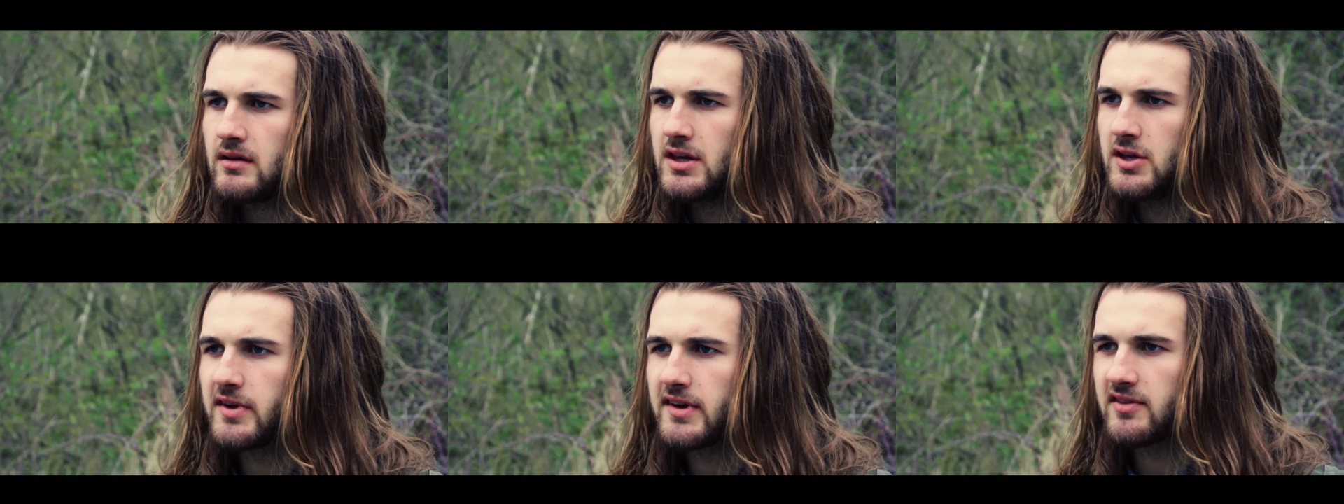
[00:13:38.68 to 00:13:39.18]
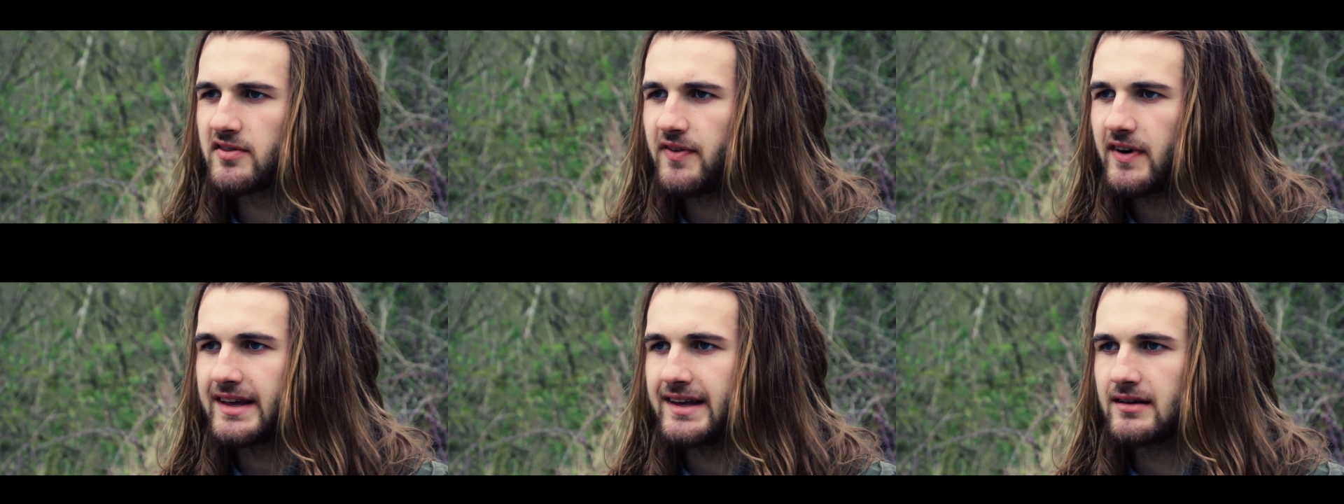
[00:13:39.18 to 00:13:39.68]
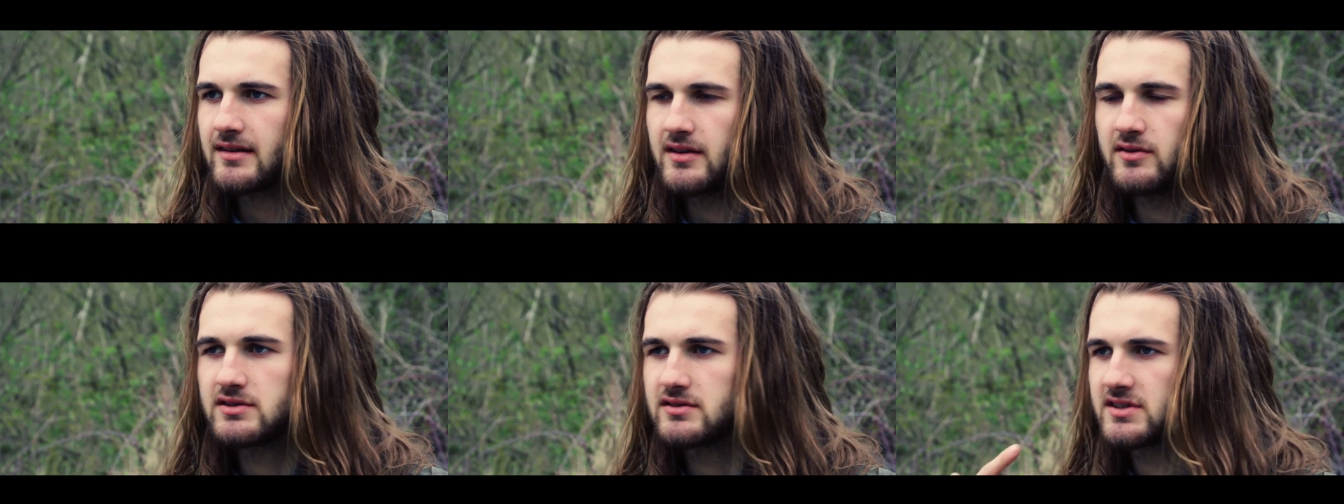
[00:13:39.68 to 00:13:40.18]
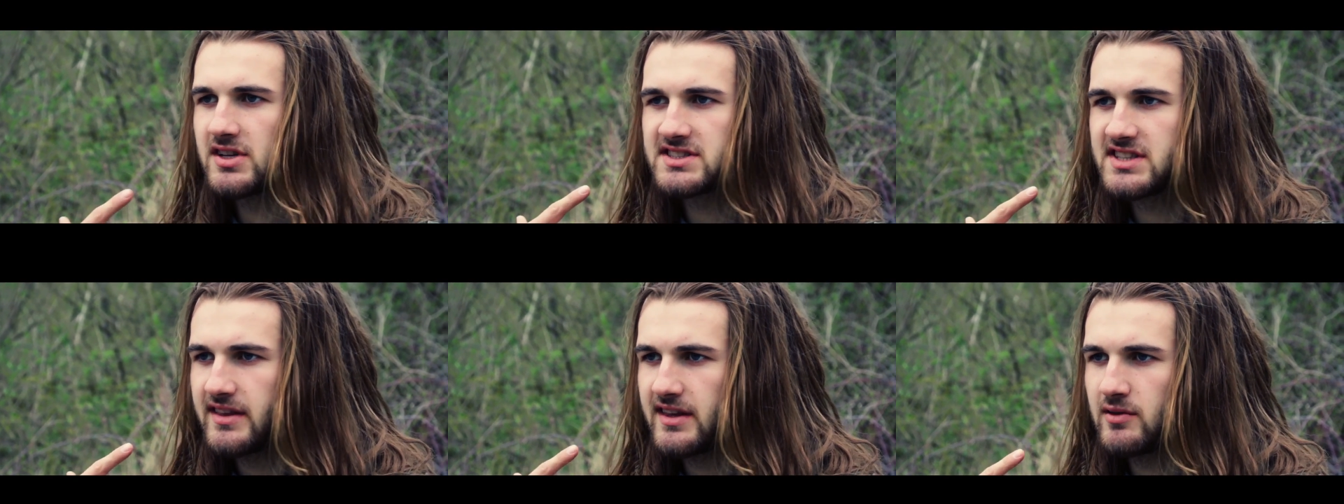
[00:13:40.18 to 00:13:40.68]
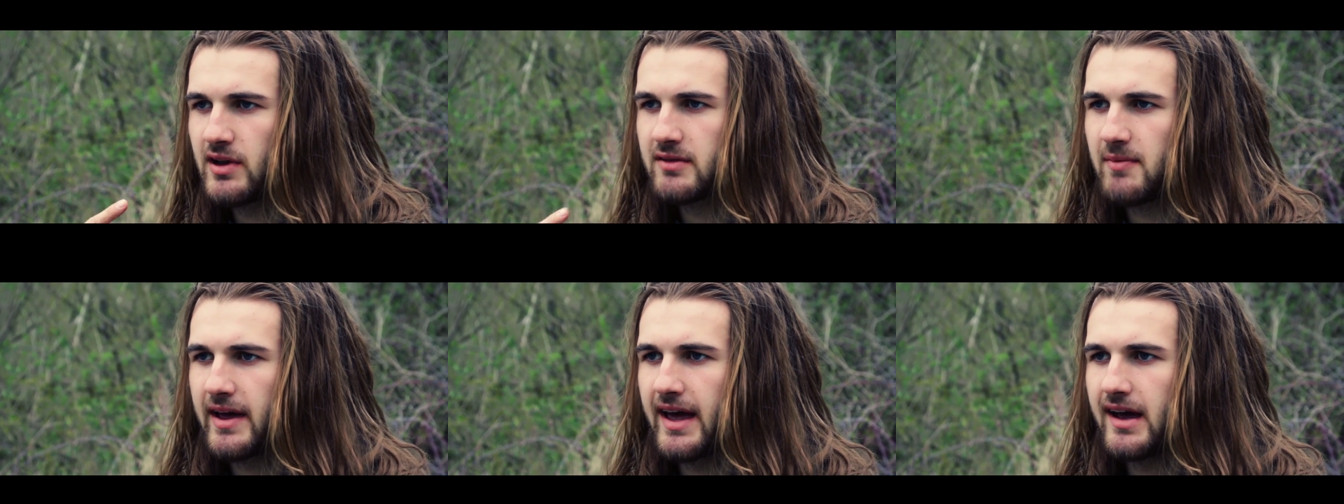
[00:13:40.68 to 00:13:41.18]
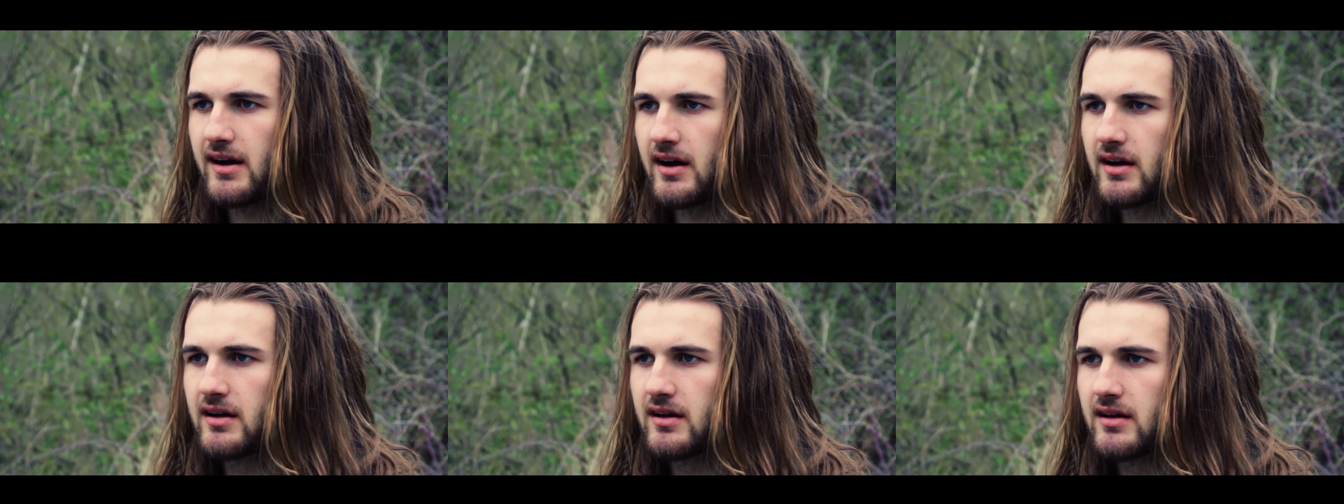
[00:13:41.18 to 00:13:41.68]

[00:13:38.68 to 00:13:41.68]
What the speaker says: You said I was funny. You just said that you liked my hair.